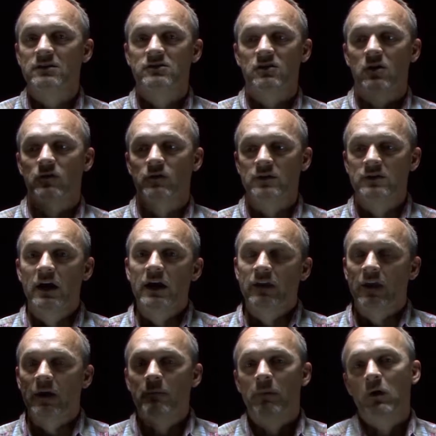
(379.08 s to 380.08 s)
that service,
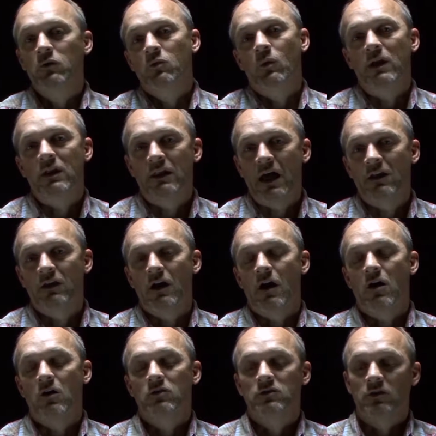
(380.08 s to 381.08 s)
they both went down
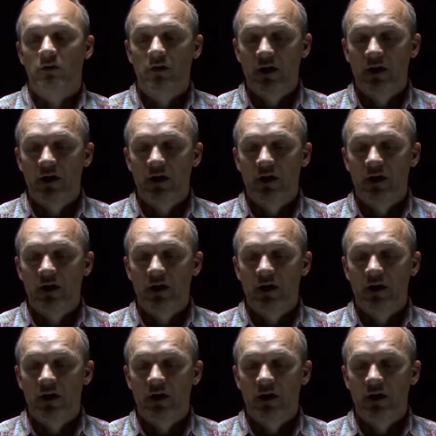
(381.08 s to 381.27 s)
the altar,